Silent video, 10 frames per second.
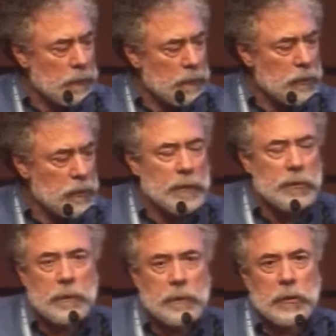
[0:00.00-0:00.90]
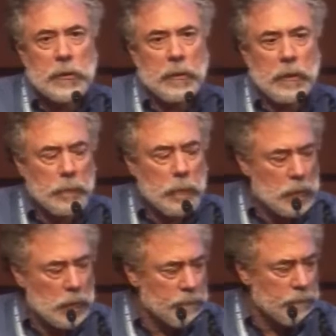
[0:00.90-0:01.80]
geological engineering
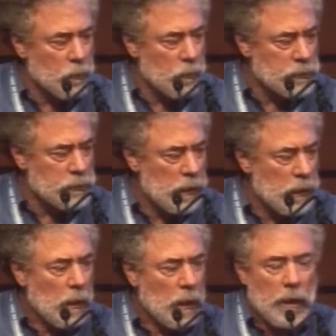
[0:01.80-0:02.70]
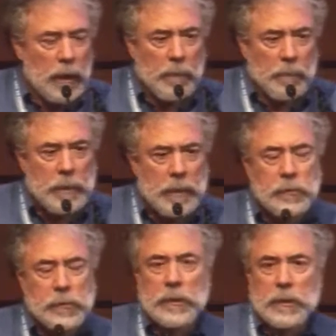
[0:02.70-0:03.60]
community, of course.
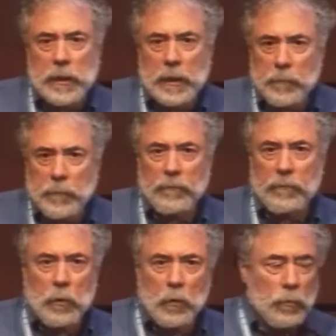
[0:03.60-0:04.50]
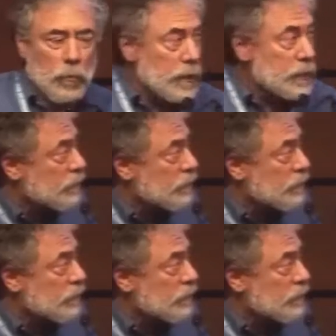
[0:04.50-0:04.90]
Here's an example from the northwest